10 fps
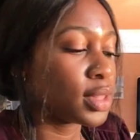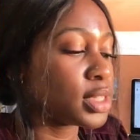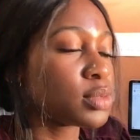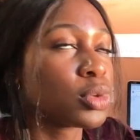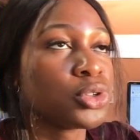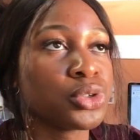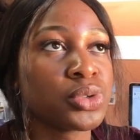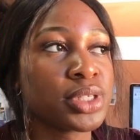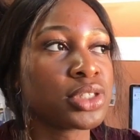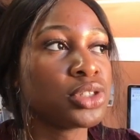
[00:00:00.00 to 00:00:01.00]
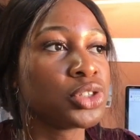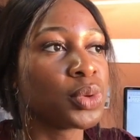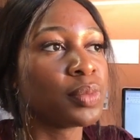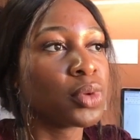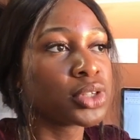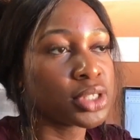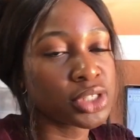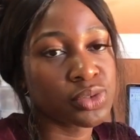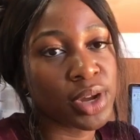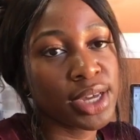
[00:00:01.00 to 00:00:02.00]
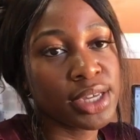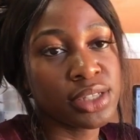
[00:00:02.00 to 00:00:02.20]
This module is to do with modernist writing,